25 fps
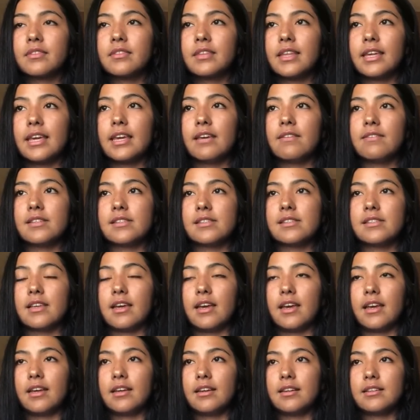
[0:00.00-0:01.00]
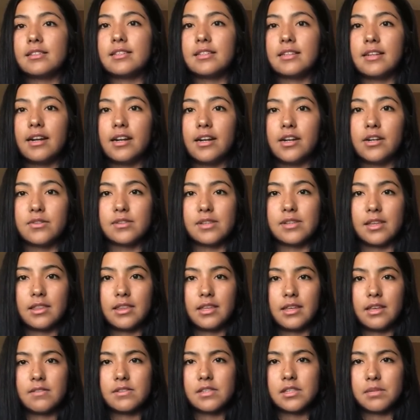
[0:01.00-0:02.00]
they give us like scenarios. Like,
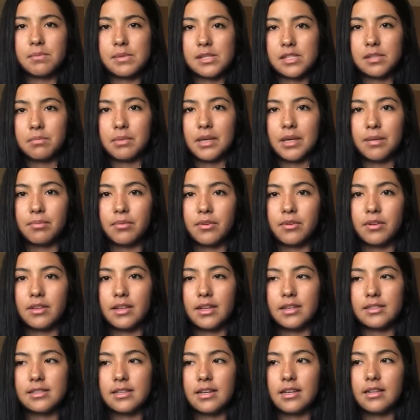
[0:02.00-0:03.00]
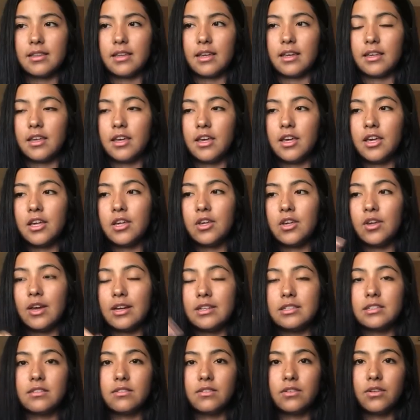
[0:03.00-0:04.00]
they give us a piece of paper that said like you
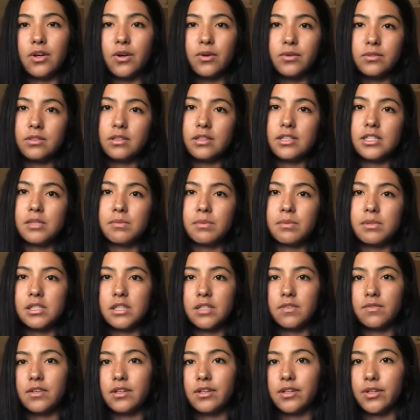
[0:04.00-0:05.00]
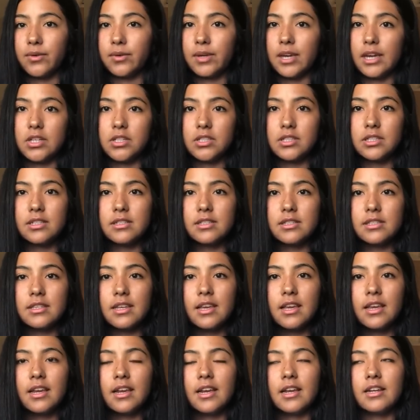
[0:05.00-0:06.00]
had to go to these specific locations
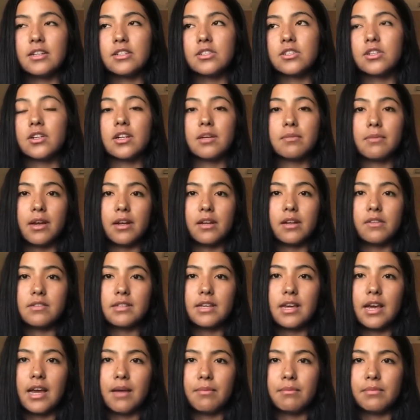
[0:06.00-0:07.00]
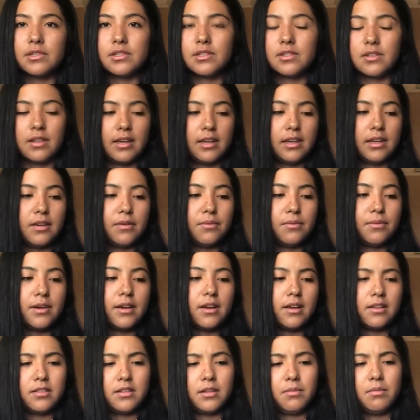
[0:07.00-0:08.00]
in a certain amount of time. So like we
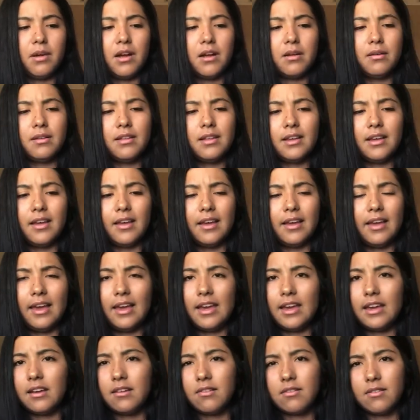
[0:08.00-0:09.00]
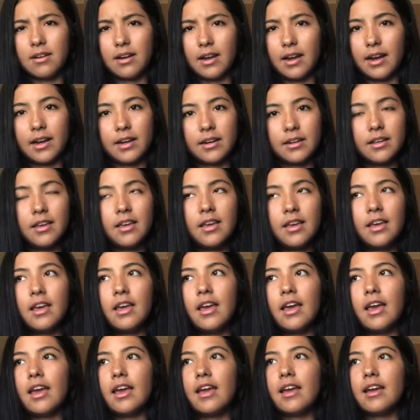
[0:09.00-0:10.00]
got there probably like at 8 or 9,
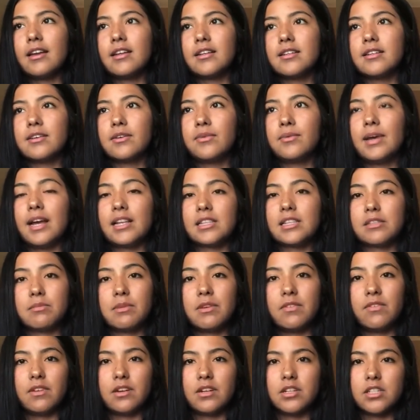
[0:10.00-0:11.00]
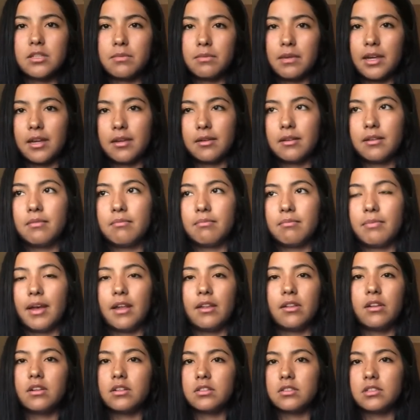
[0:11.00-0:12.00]
and we had to be finished like by
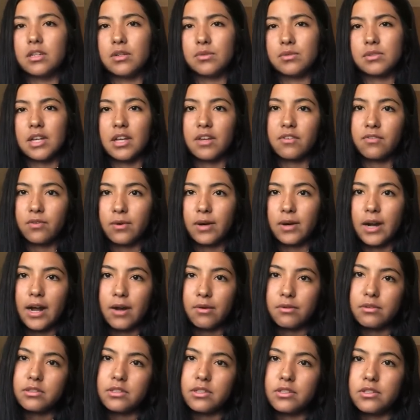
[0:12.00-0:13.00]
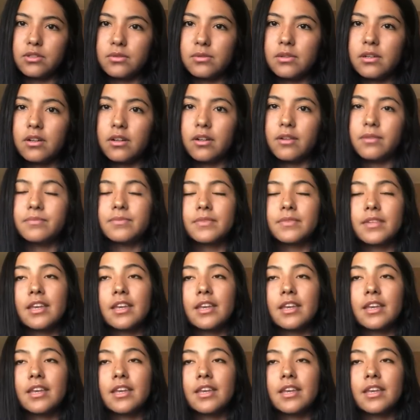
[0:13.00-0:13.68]
lunch, and it was like 4 hours to do it all.